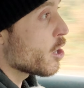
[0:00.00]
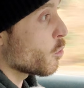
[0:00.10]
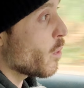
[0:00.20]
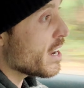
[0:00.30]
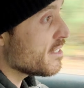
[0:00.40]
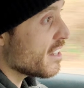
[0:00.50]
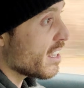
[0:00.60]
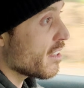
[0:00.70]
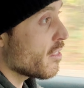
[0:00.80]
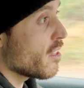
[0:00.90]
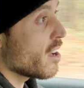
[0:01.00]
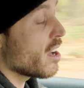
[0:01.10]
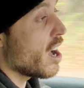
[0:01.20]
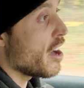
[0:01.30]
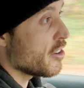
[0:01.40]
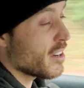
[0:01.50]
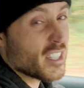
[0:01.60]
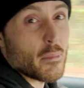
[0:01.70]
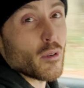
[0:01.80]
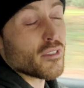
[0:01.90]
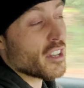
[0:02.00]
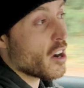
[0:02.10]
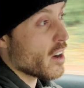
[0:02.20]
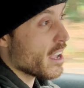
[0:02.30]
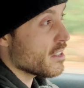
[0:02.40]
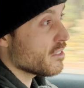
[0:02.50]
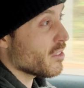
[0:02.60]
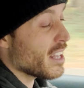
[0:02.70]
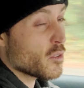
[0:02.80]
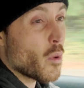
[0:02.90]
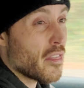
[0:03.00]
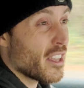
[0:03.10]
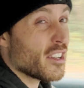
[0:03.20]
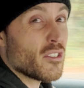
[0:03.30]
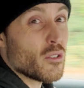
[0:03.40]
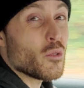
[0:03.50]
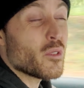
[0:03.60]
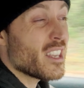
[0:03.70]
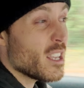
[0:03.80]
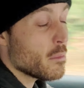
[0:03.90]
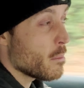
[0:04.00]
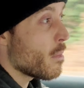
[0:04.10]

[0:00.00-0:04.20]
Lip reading: raising the underexposed areas. So that's one thing to keep in